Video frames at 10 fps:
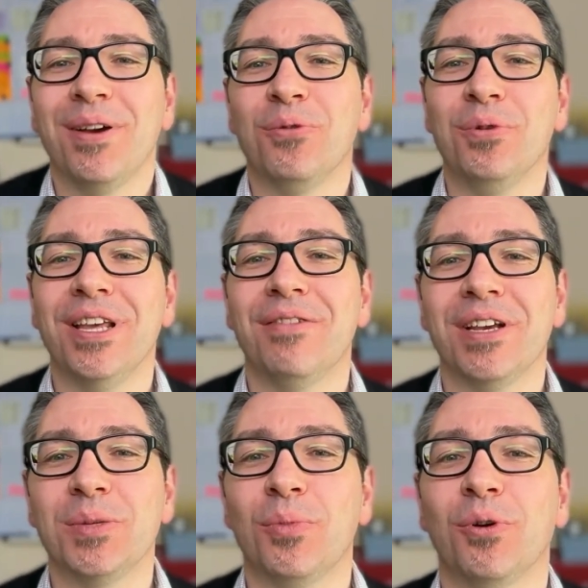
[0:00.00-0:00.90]
we have
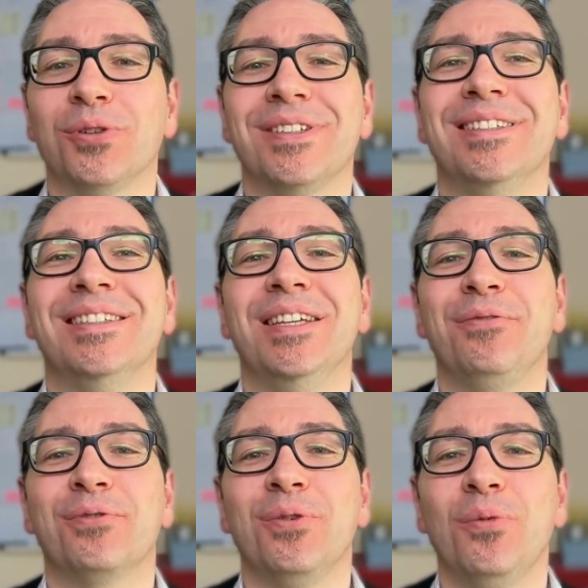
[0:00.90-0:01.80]
explored
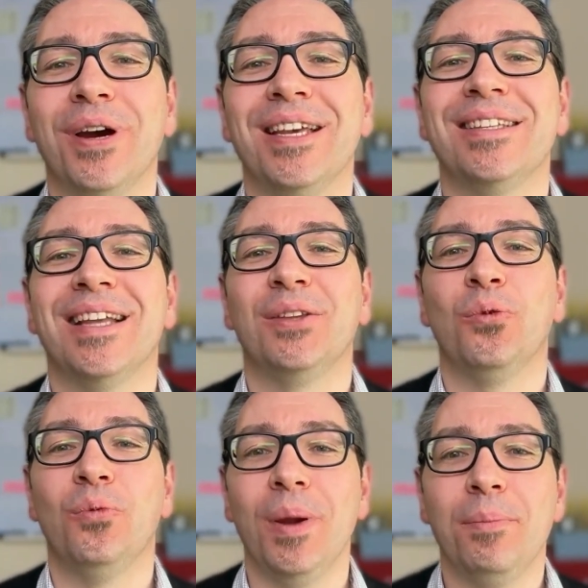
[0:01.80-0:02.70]
different ways that
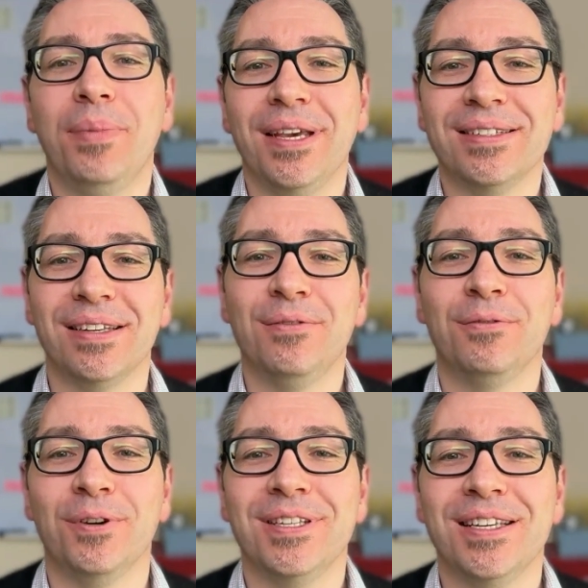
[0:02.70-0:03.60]
web-based
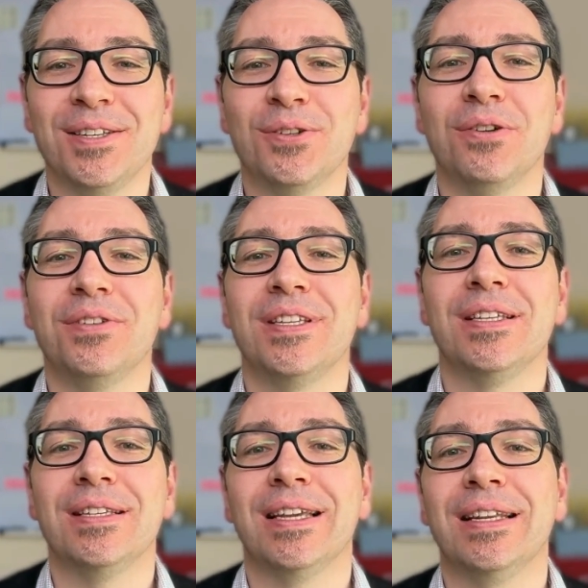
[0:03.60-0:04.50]
invoicing
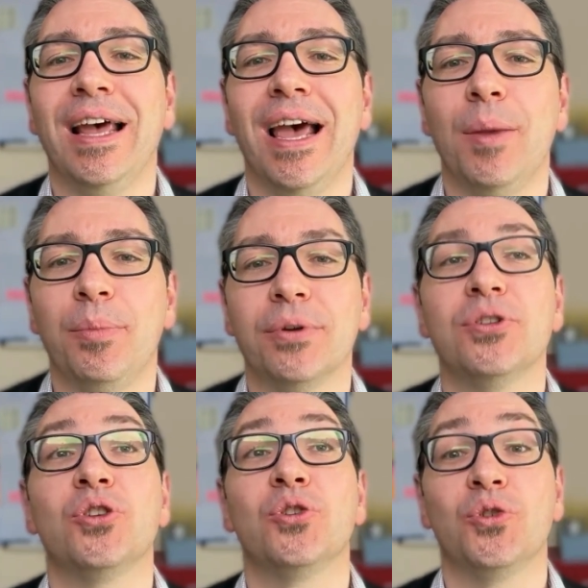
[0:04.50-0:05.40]
services can help
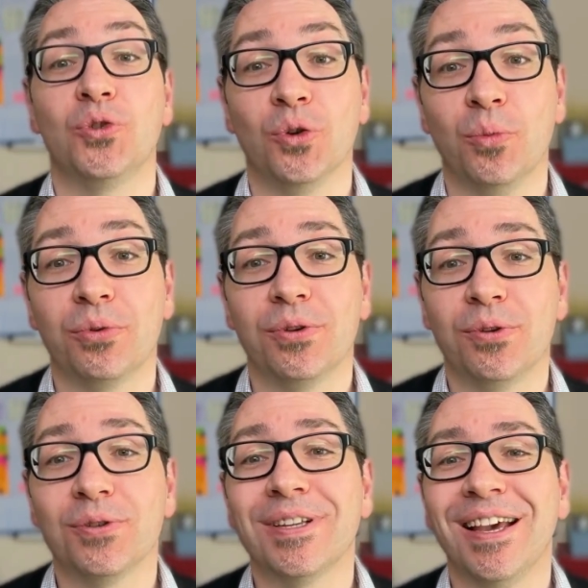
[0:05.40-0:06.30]
us,
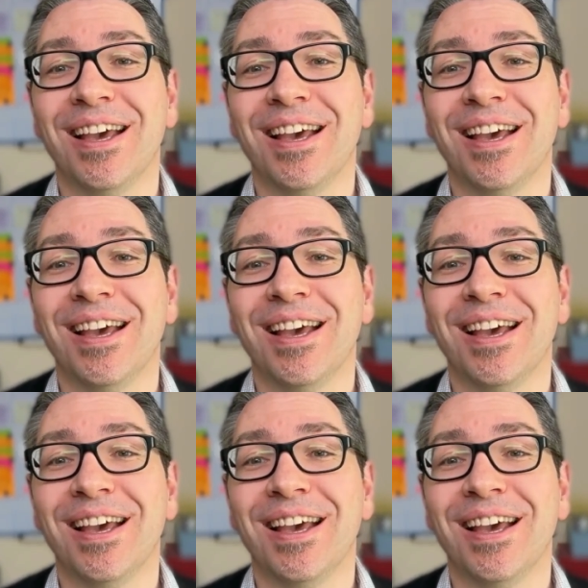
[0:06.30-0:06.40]
solopreneurs,